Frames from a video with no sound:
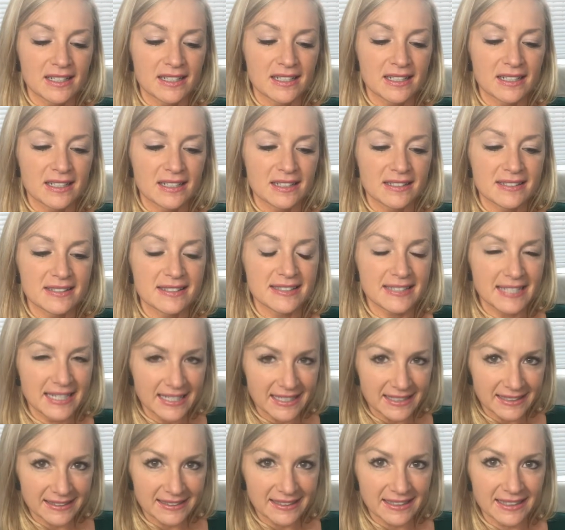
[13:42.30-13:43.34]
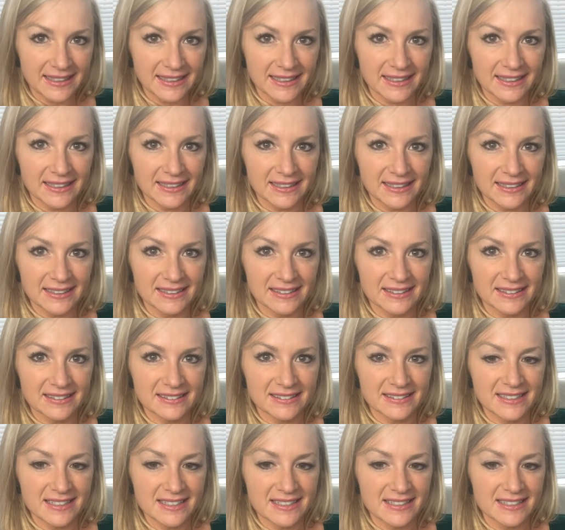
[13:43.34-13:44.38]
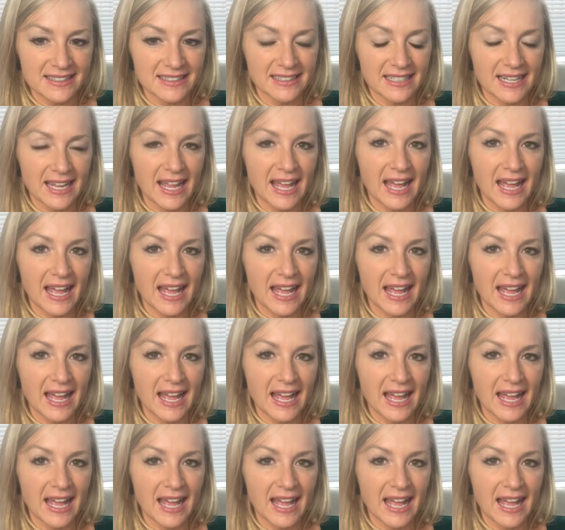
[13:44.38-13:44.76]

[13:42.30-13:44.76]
Santa doesn't